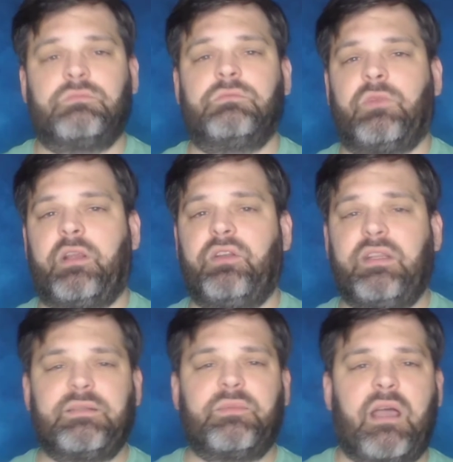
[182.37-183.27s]
Right? You
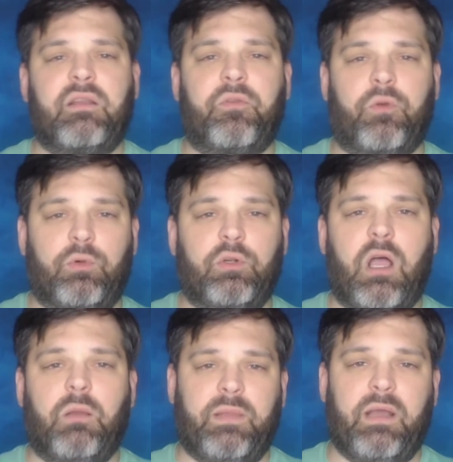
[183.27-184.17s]
need some kind of thermal
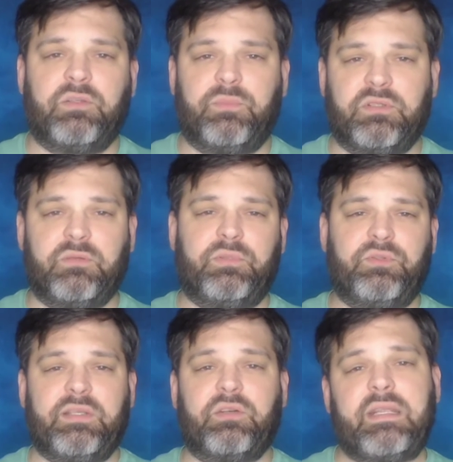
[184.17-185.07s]
compound to put
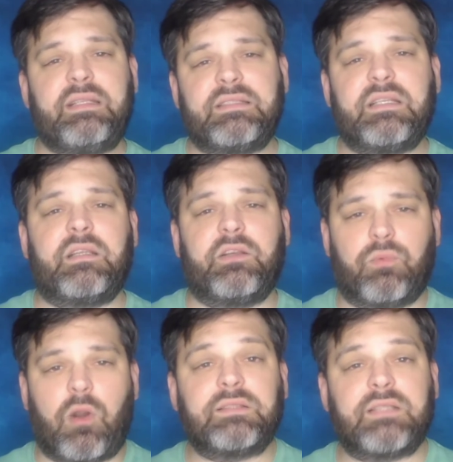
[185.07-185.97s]
between your heatsink and your
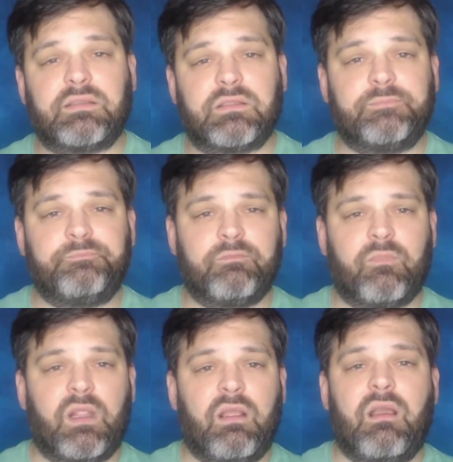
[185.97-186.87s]
processor.
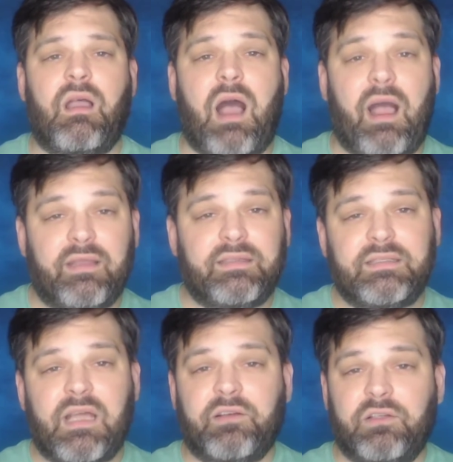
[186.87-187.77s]
I did
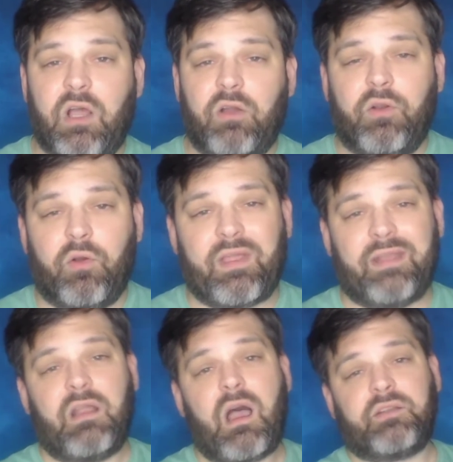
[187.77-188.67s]
not know that
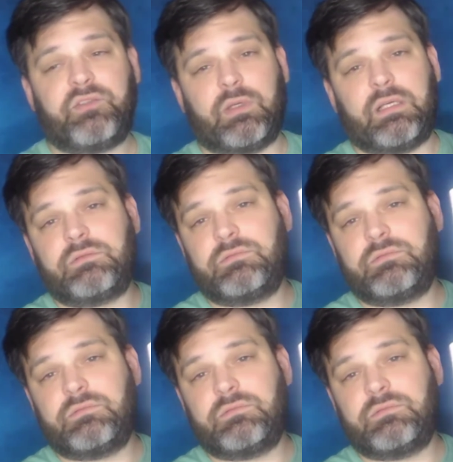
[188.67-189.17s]
Noctua,